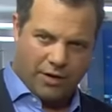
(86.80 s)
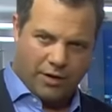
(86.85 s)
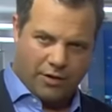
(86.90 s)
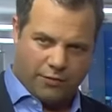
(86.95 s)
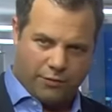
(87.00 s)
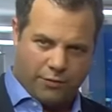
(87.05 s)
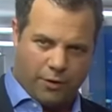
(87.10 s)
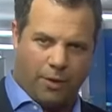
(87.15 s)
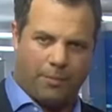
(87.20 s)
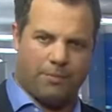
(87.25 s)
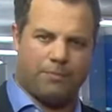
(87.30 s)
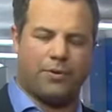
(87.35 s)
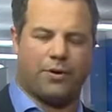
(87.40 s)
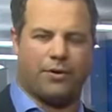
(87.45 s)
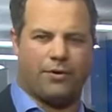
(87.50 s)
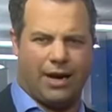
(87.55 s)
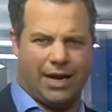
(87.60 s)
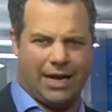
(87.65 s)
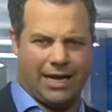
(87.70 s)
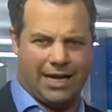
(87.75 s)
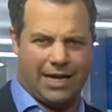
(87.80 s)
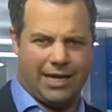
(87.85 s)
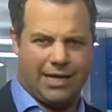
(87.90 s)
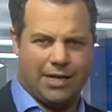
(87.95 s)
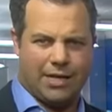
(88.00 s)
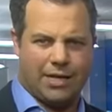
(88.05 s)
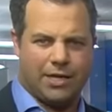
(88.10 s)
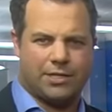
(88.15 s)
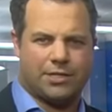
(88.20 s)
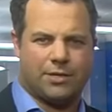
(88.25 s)
from Pirelli
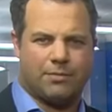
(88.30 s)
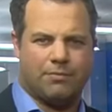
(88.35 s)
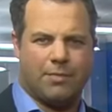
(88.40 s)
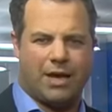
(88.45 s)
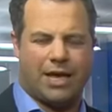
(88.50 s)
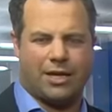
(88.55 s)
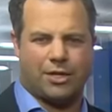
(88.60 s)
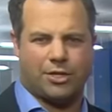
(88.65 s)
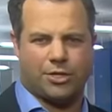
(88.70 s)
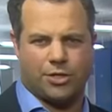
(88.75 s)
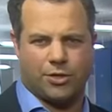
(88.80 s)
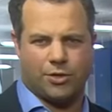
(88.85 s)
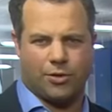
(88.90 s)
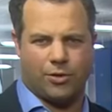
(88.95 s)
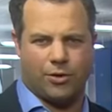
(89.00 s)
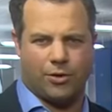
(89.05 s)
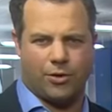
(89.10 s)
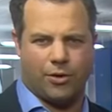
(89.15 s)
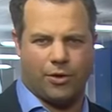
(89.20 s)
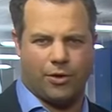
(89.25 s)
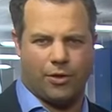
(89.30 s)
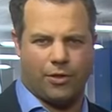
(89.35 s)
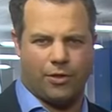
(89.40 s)
to make sure